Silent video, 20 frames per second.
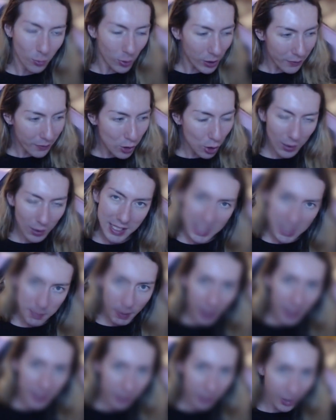would have
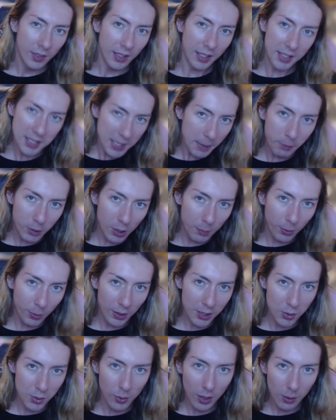transpired, except for the
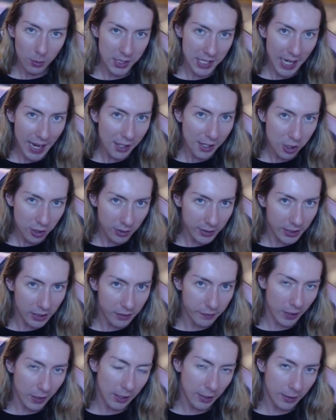parts where I was actually
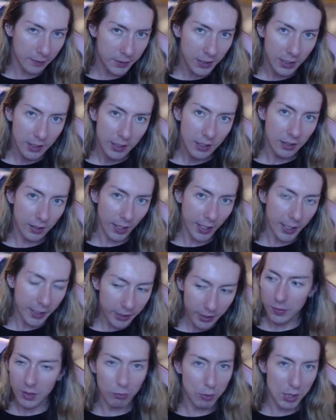involved,
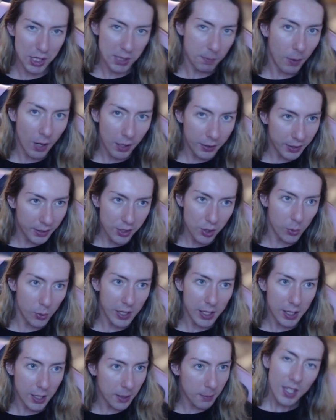like responding to
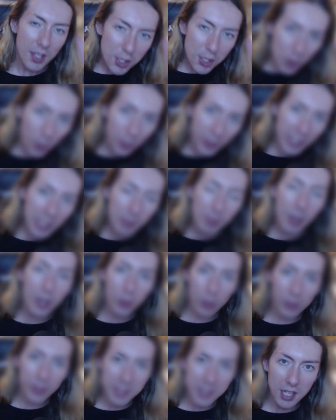him. So think about
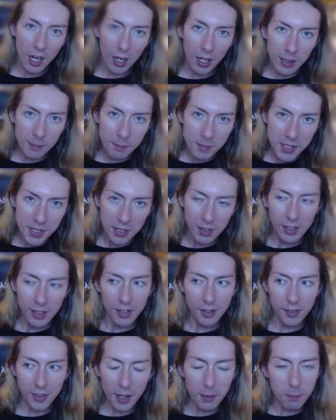all the times
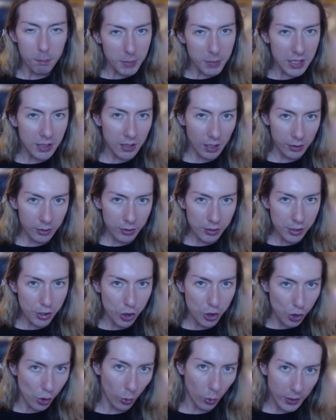that Mii Gunners
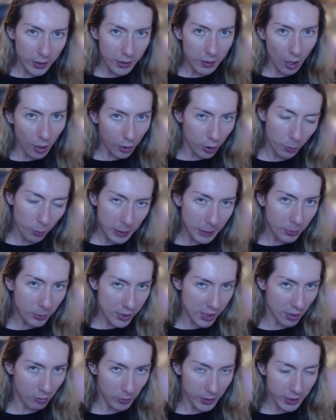join other
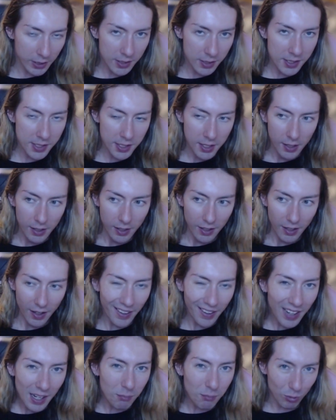people's arenas,
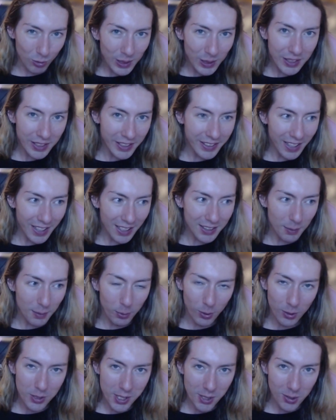and I'm really not the
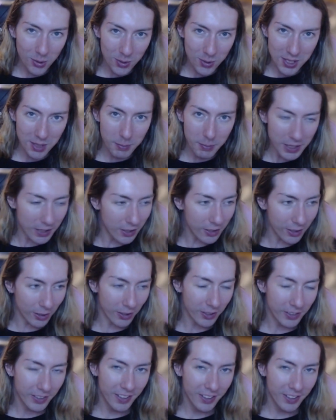person who's the Mii Gunner.